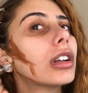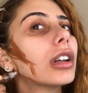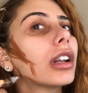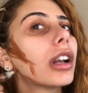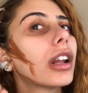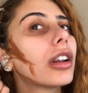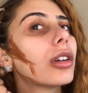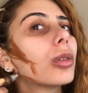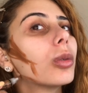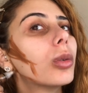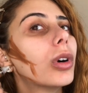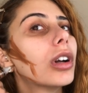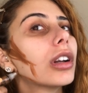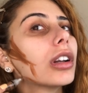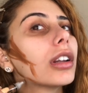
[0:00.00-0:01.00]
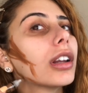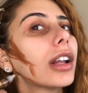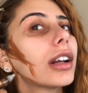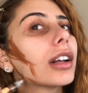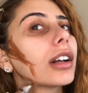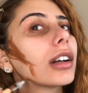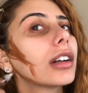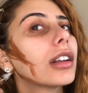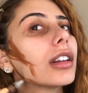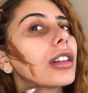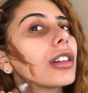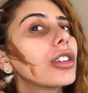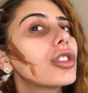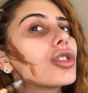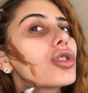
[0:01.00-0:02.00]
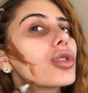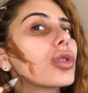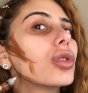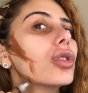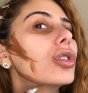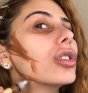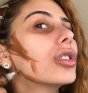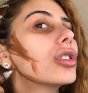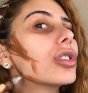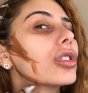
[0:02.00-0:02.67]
and I want like the jaw